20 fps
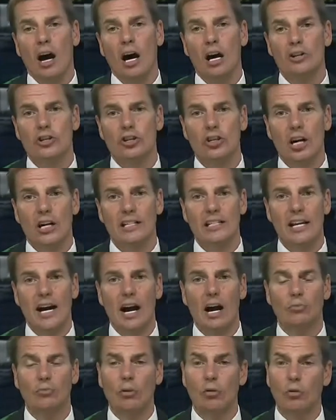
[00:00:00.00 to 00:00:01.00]
shut
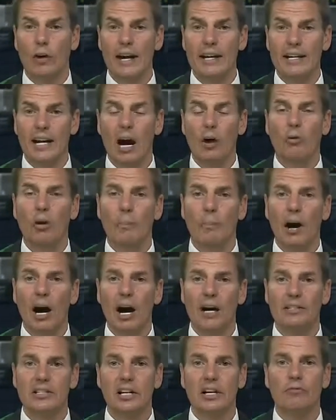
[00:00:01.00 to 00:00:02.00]
down? Well, right now we're
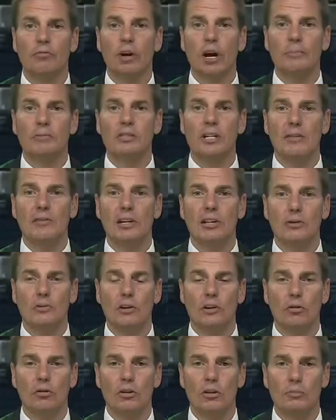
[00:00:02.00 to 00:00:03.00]
positive. We're up
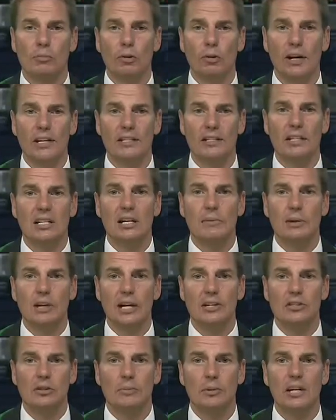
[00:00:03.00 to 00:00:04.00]
7.75 points in the emini
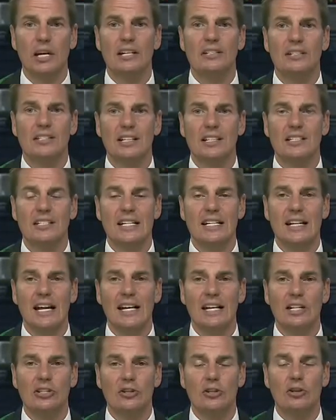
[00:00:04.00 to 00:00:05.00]
S&P at
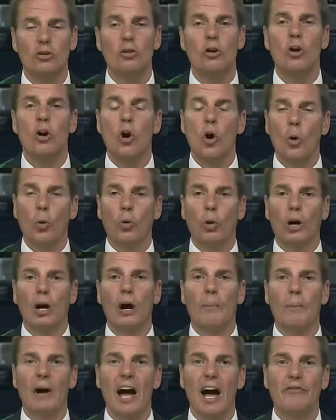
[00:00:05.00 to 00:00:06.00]
1682. We're
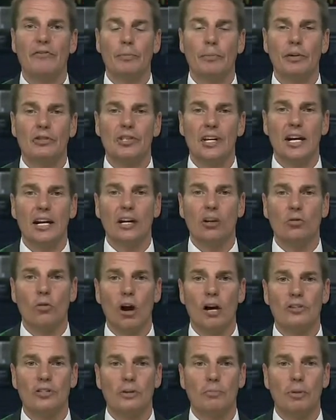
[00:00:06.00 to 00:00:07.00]
up 0.5%
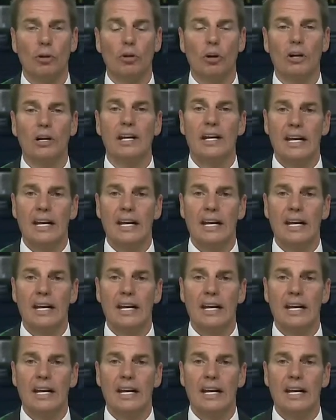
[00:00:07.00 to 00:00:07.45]
across the board